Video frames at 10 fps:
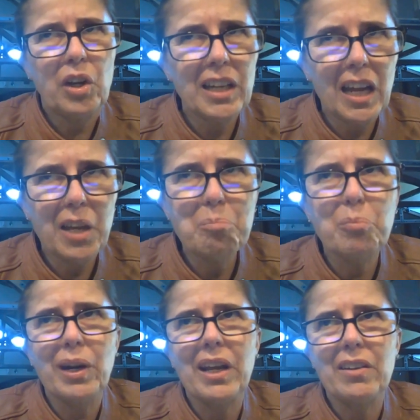name
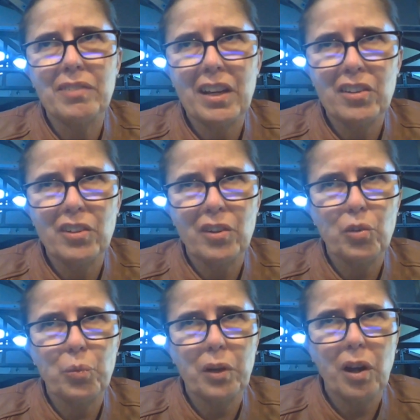brand
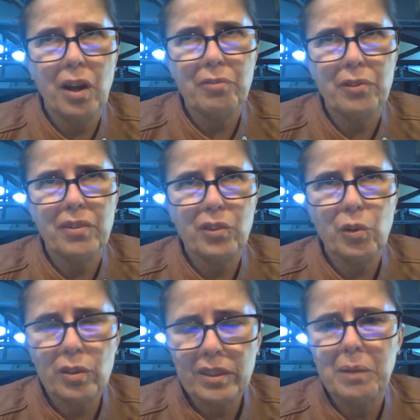vendors would offer us
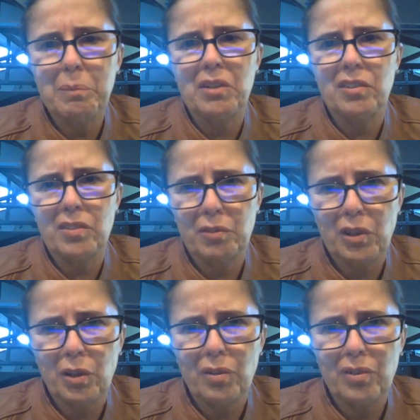golden images of
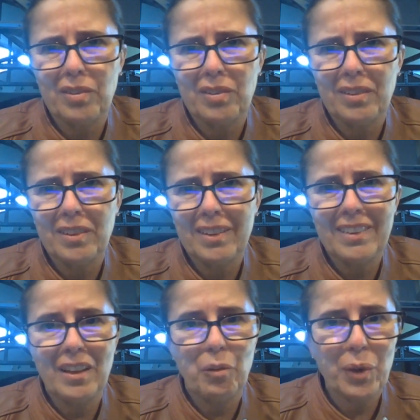code
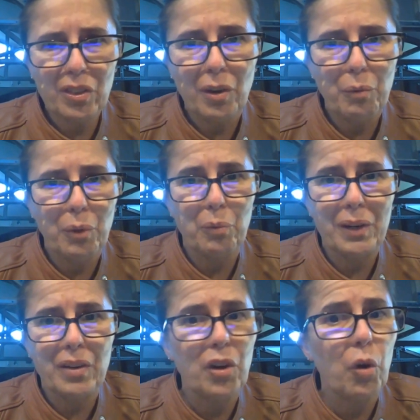that we thought were
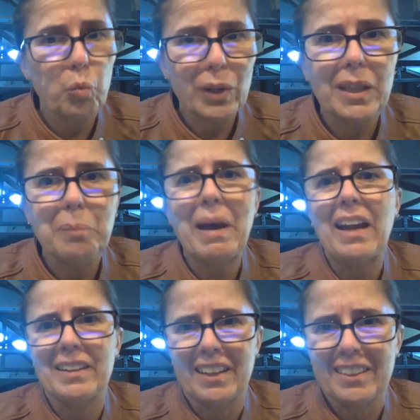written really
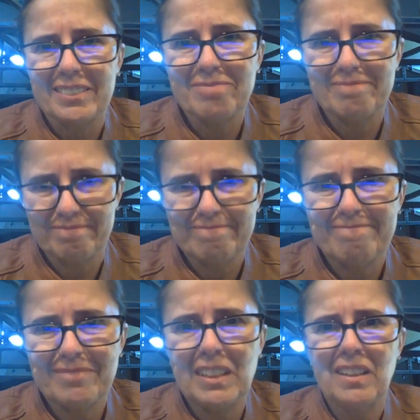badly.
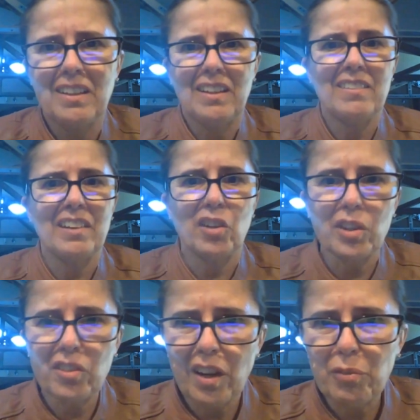Is it
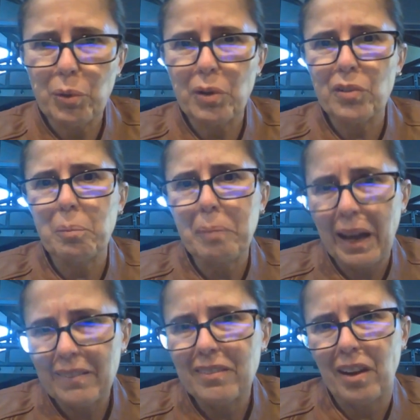good software or is it
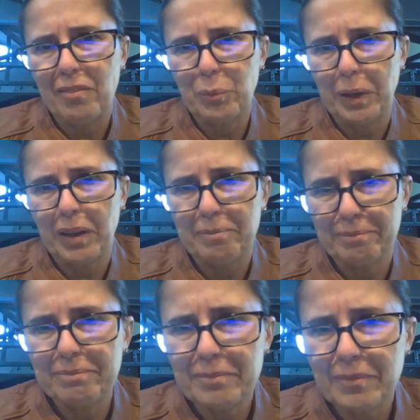bad
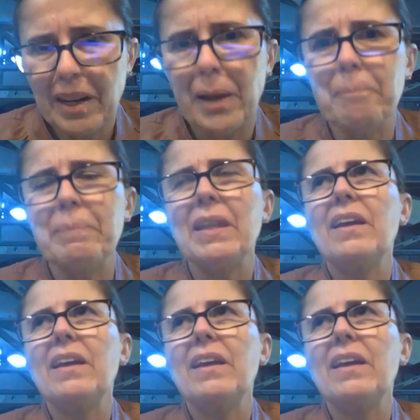software? Right?